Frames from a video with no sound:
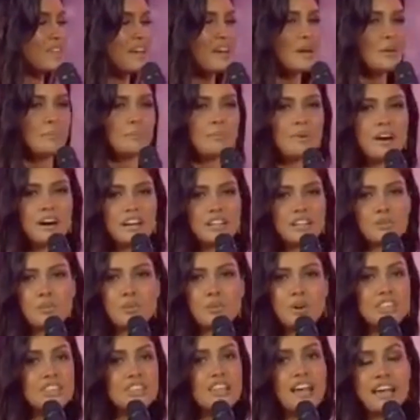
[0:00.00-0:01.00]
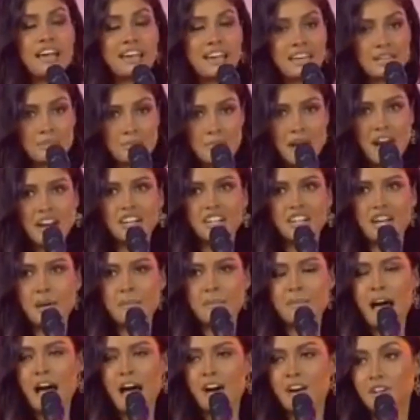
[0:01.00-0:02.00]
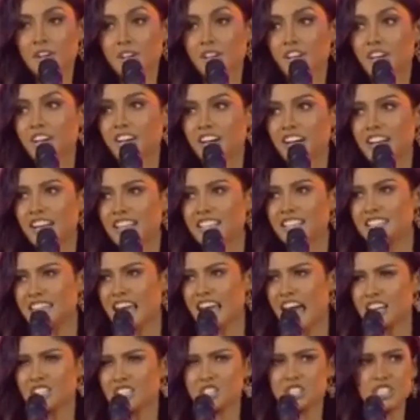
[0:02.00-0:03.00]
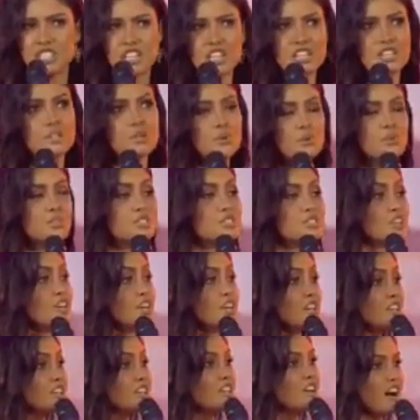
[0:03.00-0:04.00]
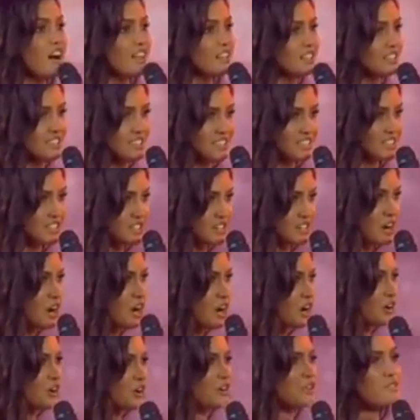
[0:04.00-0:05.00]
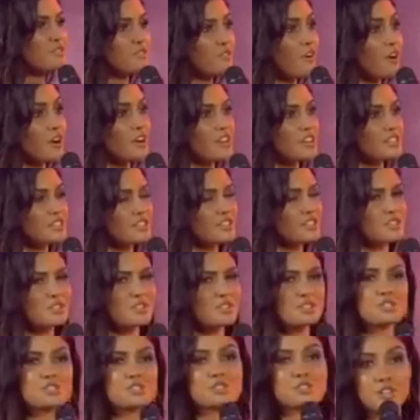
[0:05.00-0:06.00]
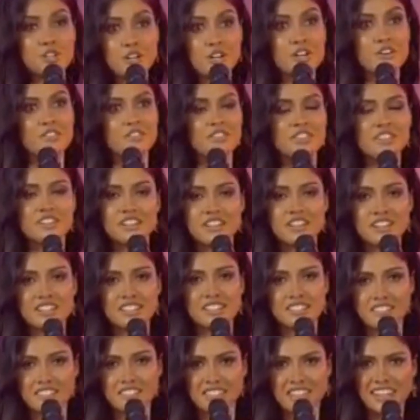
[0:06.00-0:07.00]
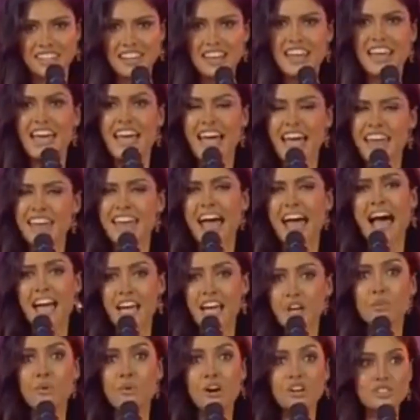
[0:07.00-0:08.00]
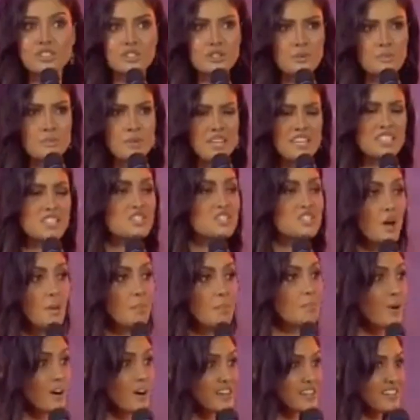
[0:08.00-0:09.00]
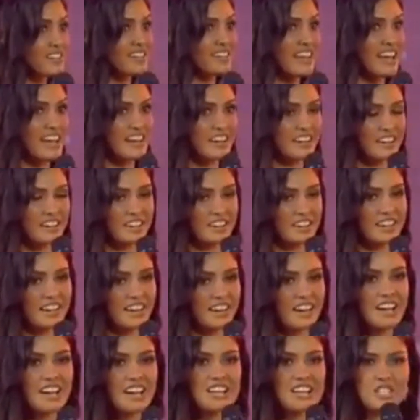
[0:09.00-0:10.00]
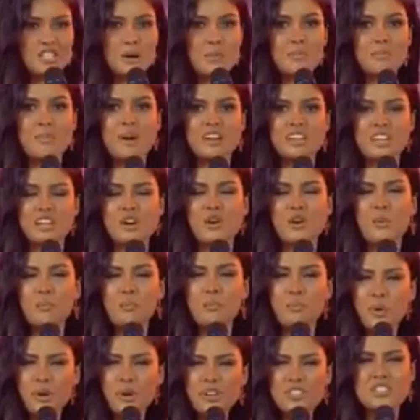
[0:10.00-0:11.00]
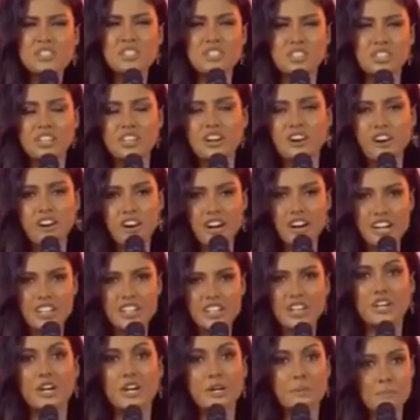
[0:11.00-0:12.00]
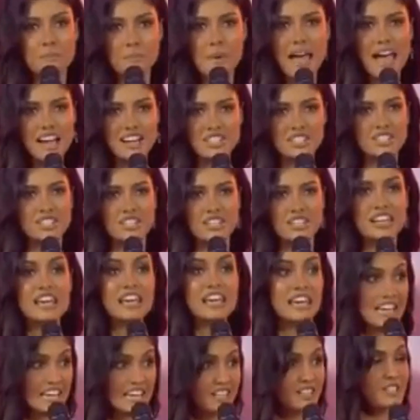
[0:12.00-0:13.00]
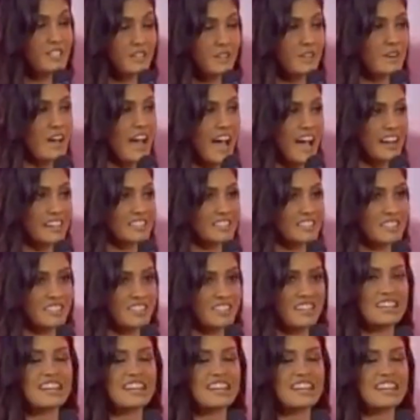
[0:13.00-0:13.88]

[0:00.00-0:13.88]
but what I admired about her is that she used her knowledge, her voice to serve the country. And I want to be somebody like her, somebody who puts her heart, her passion into action.